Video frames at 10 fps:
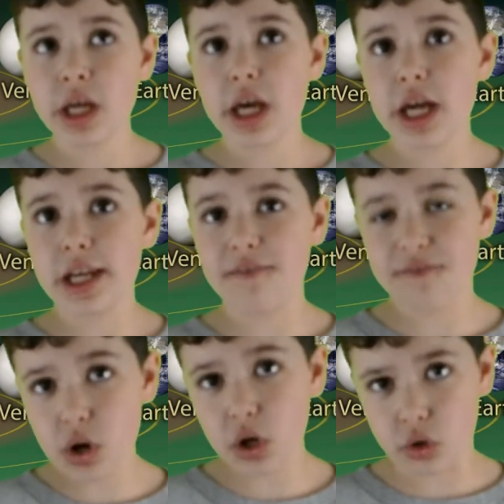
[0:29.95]
Any
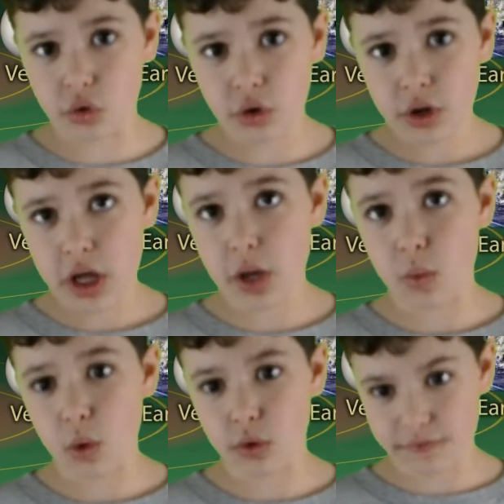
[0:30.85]
farther and
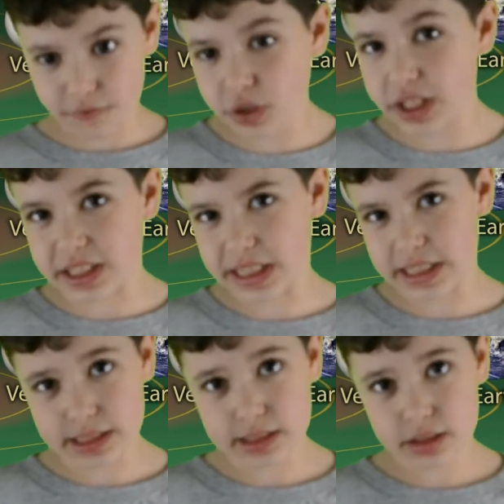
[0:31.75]
water
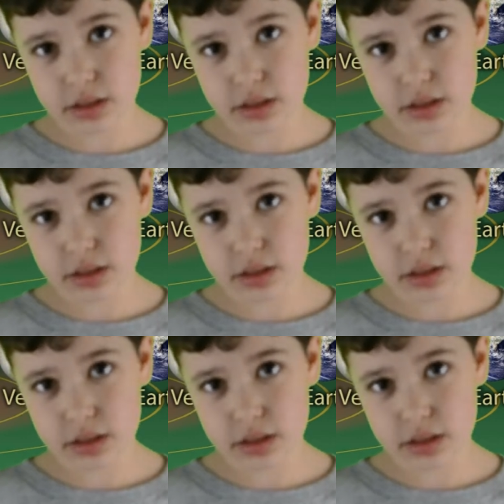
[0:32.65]
freezes.